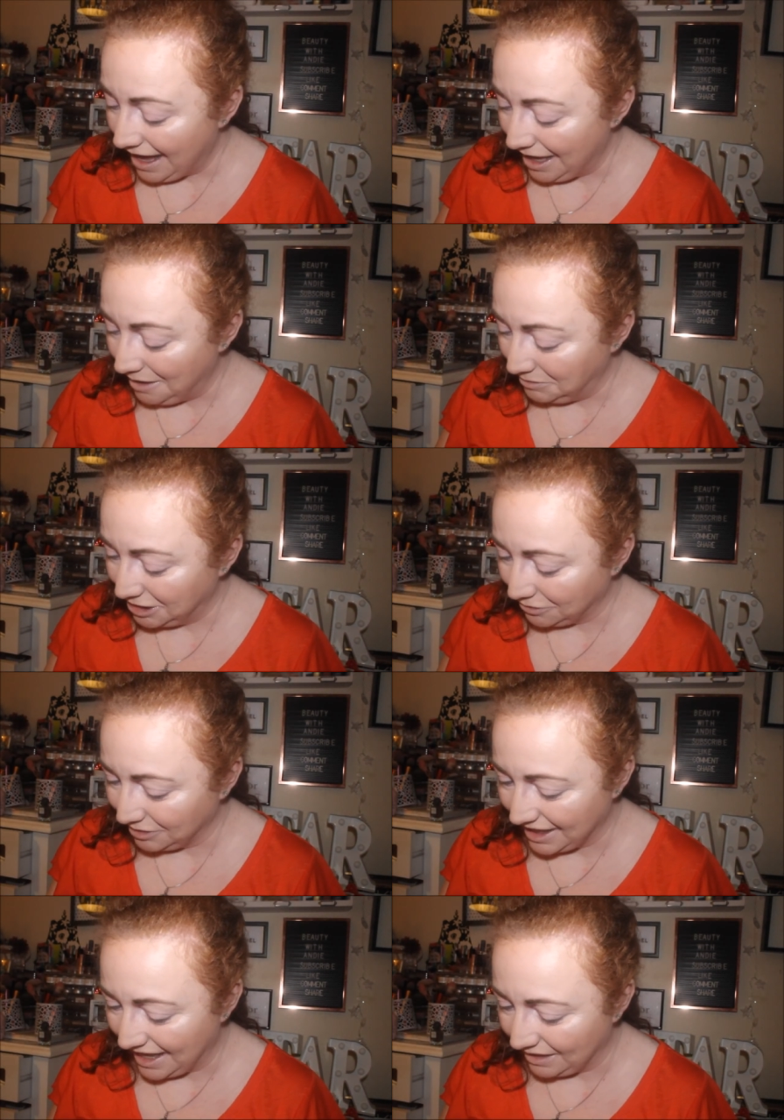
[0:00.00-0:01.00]
um,
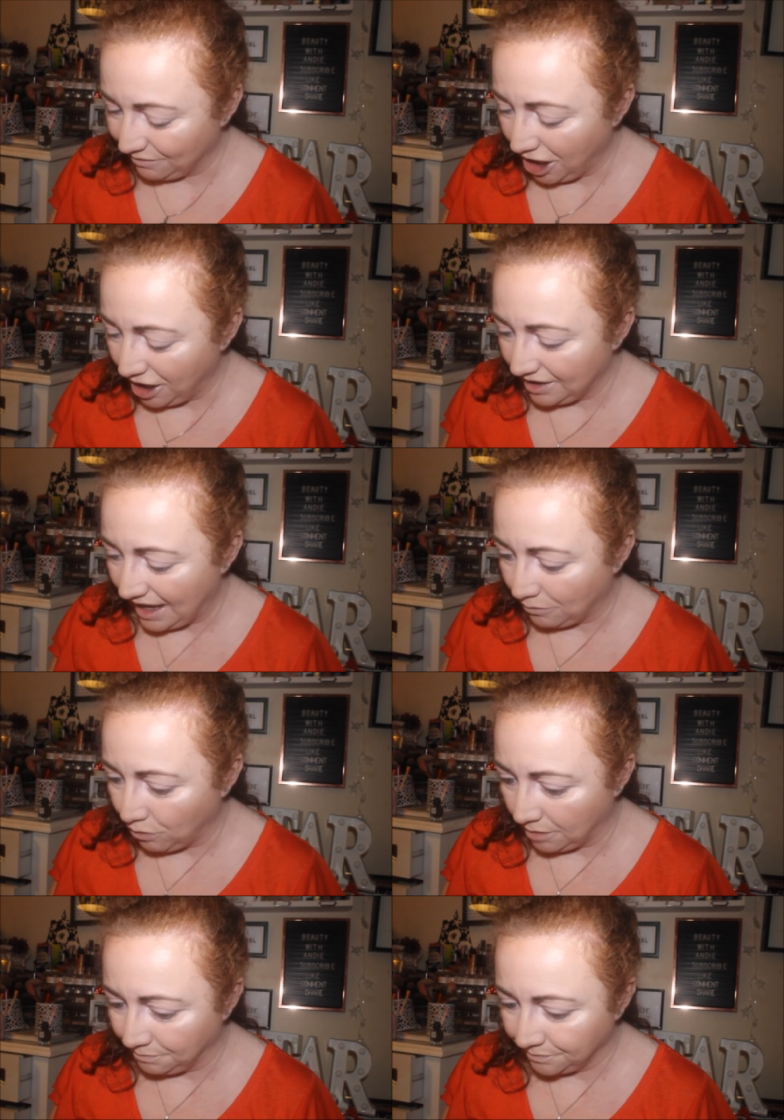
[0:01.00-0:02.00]
so yeah they've got that
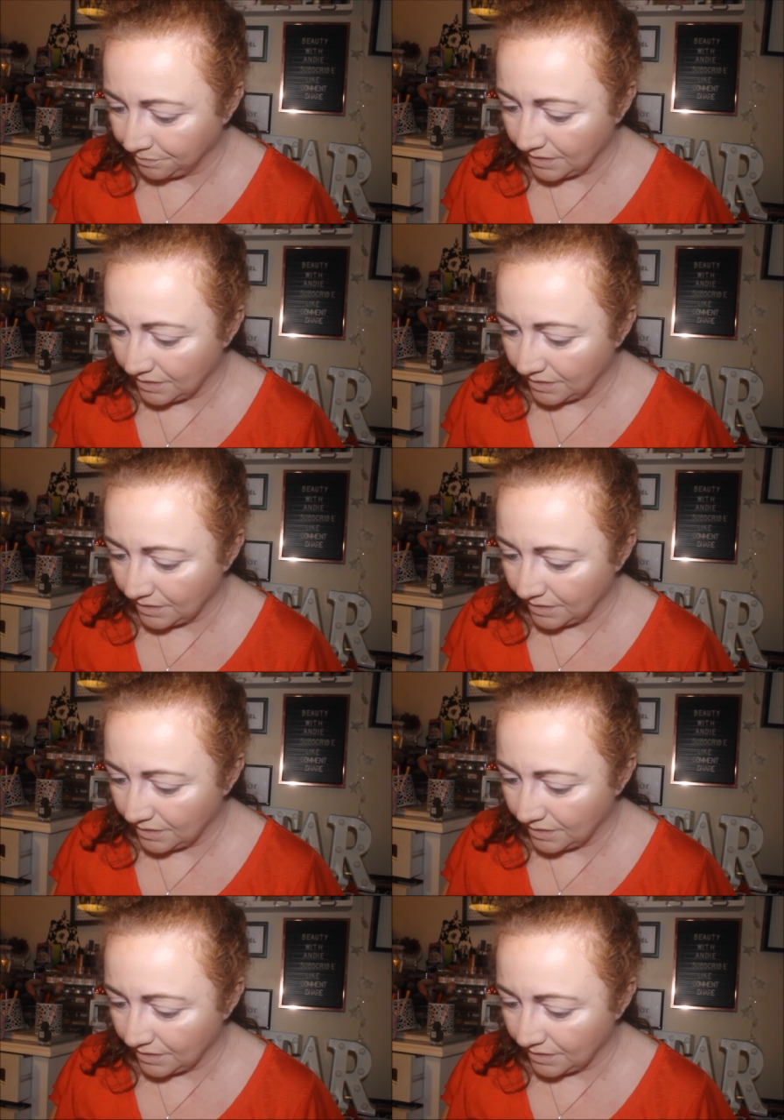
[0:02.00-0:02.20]
one